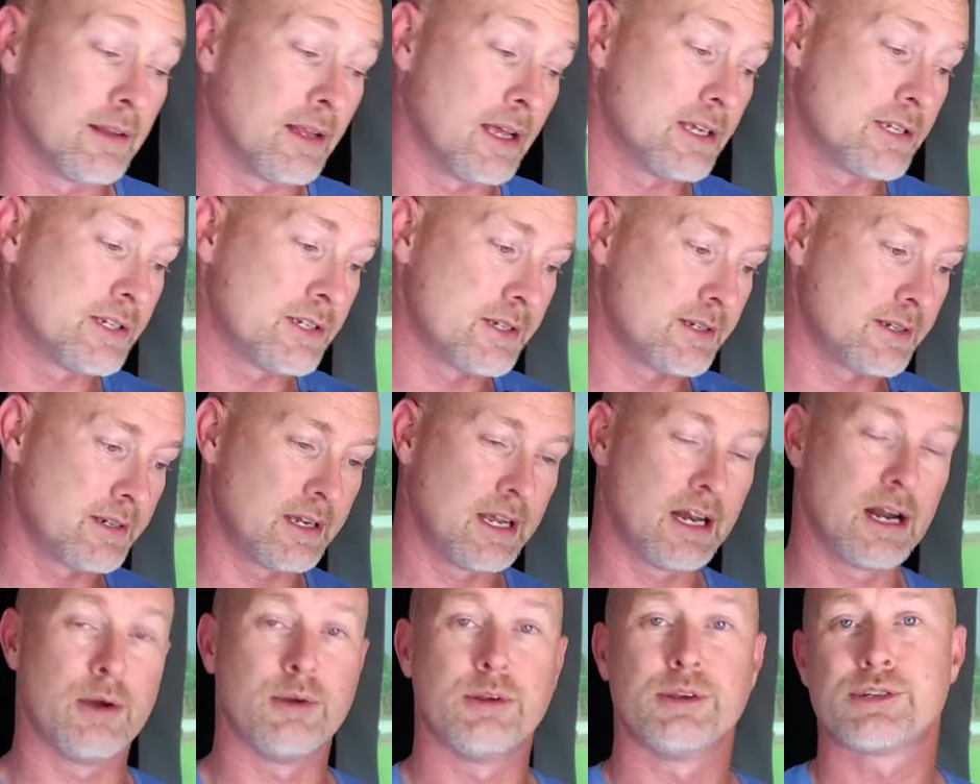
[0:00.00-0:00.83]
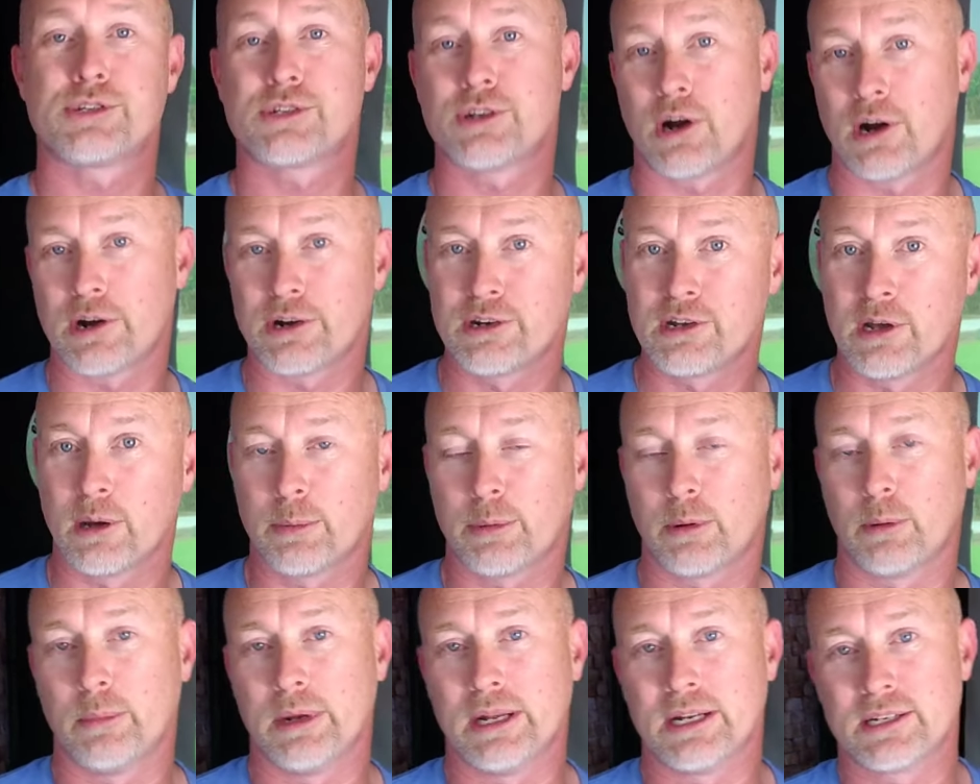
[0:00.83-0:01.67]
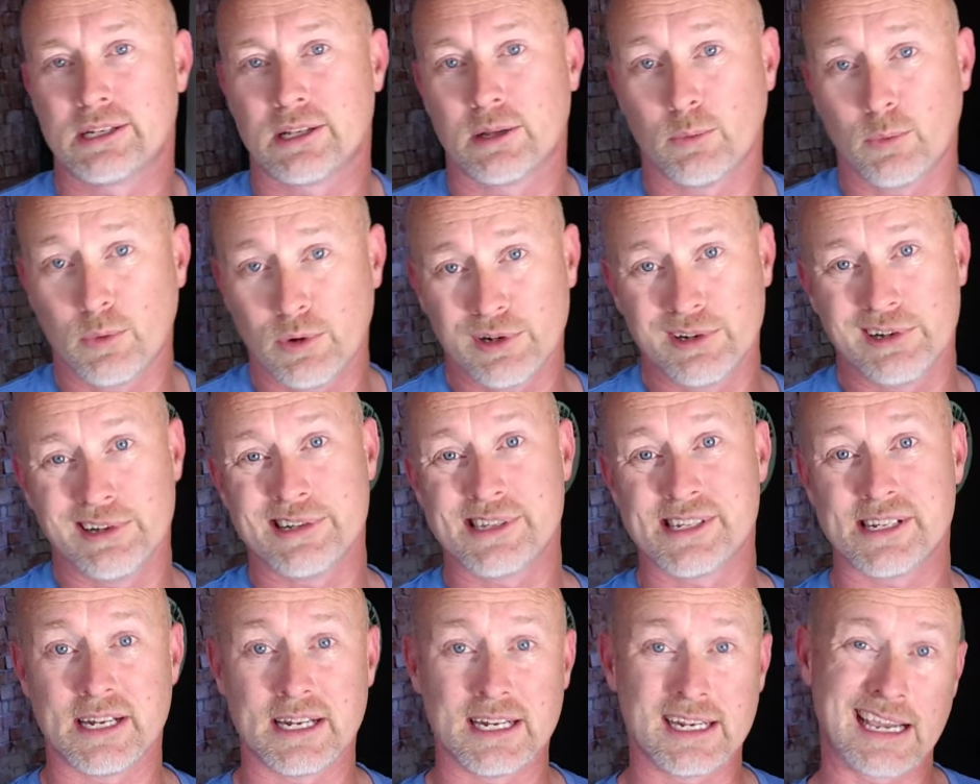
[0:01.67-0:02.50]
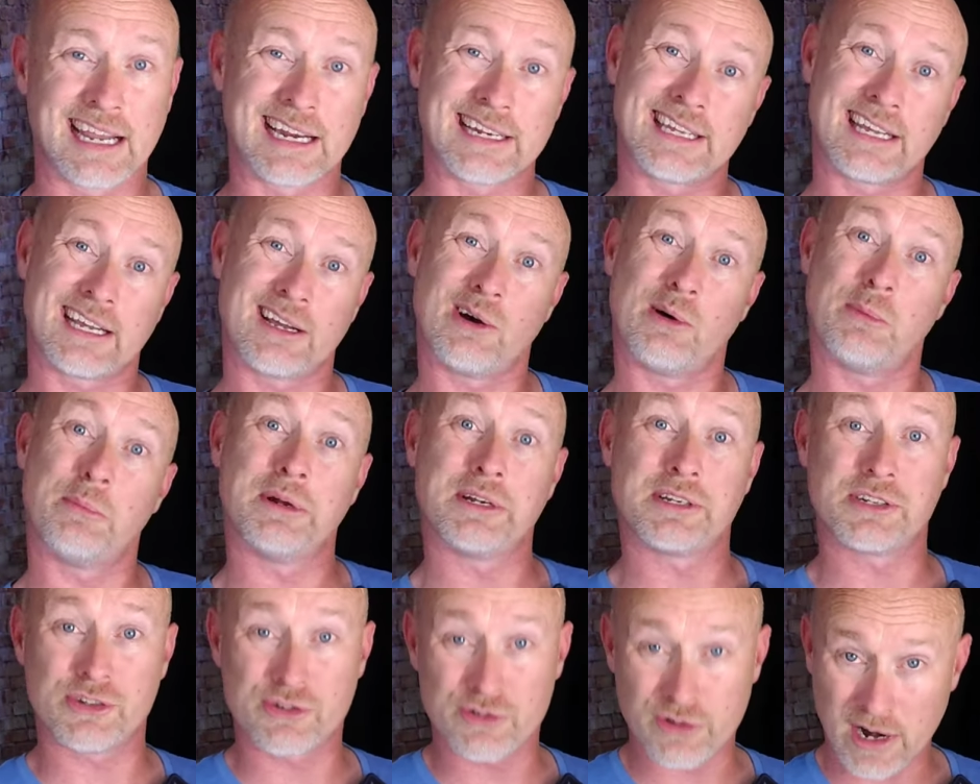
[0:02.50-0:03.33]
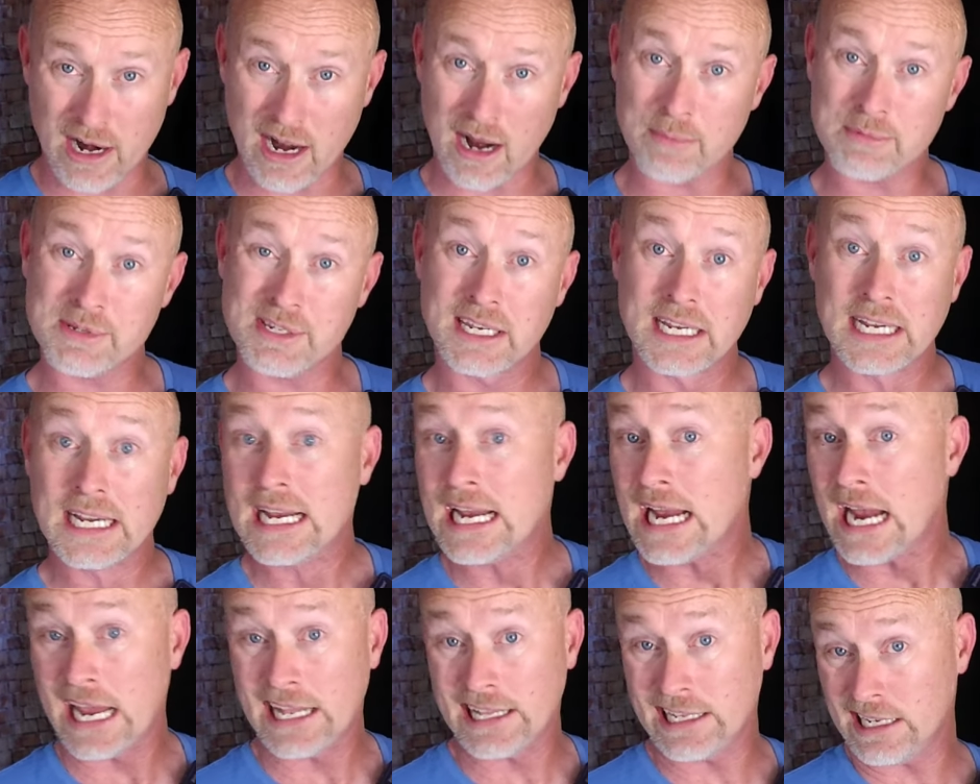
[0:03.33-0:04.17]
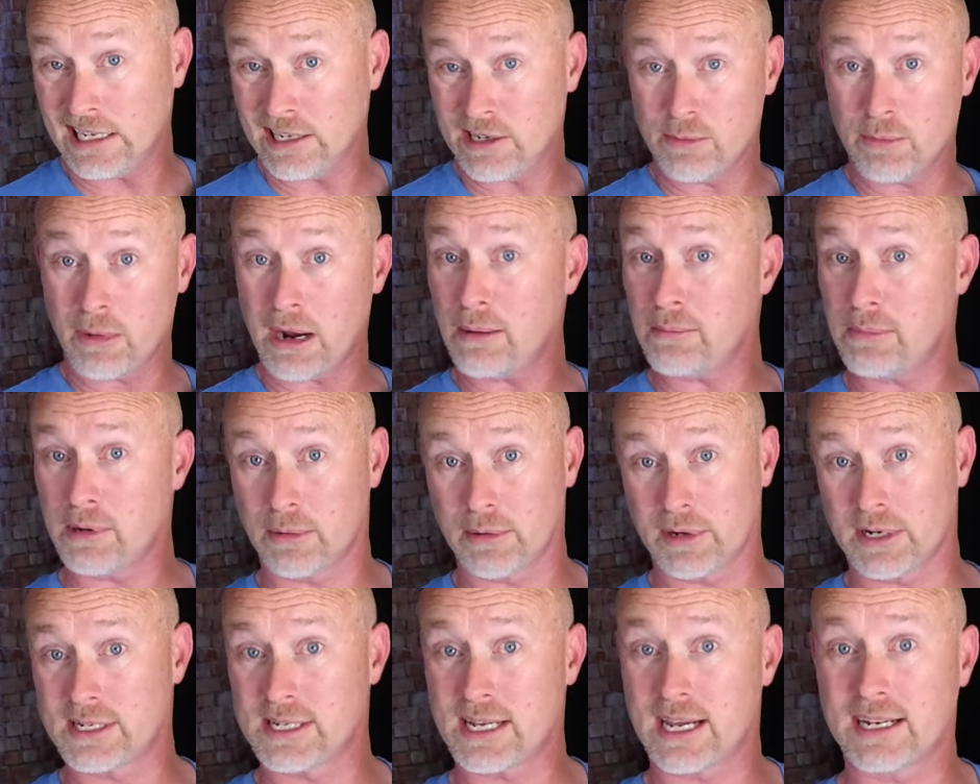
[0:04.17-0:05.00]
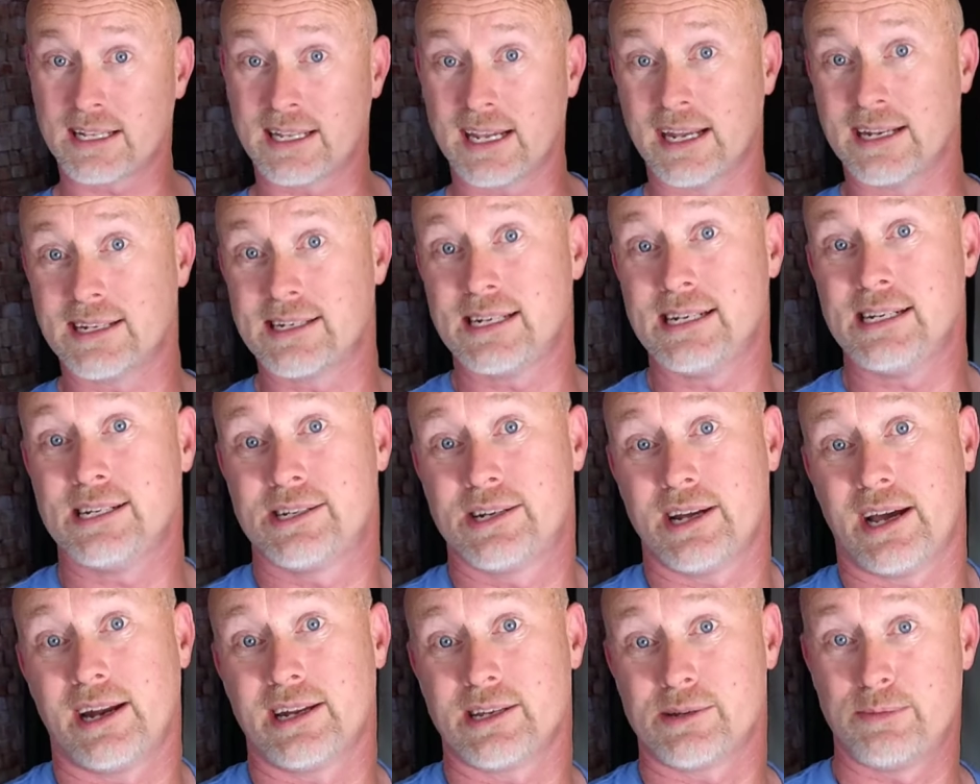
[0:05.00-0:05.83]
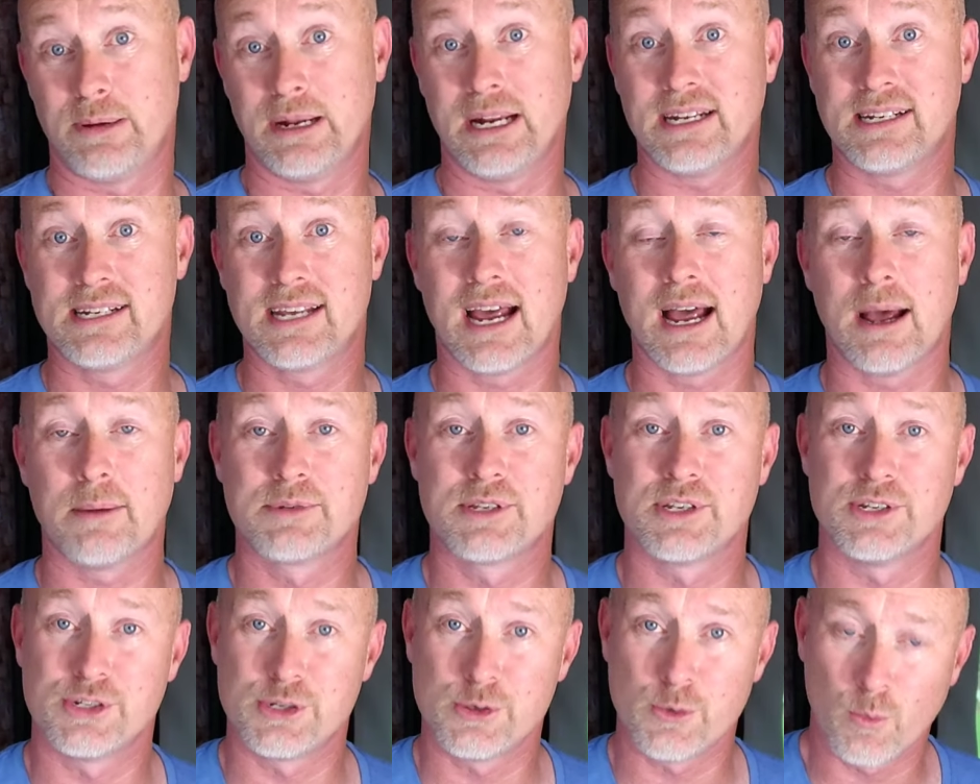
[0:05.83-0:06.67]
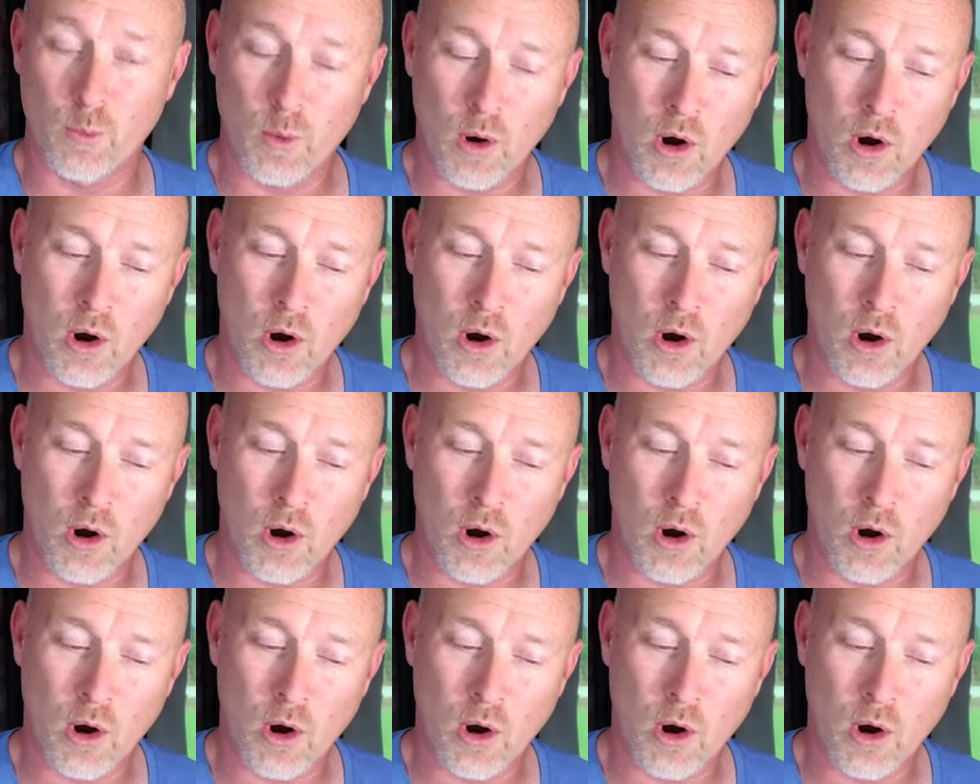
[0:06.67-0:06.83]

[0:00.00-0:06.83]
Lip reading: Unless, you know, you start dumping them into the woods and then you got to take a whole bunch of drops. And then you might be able to take that tee shot as many times as you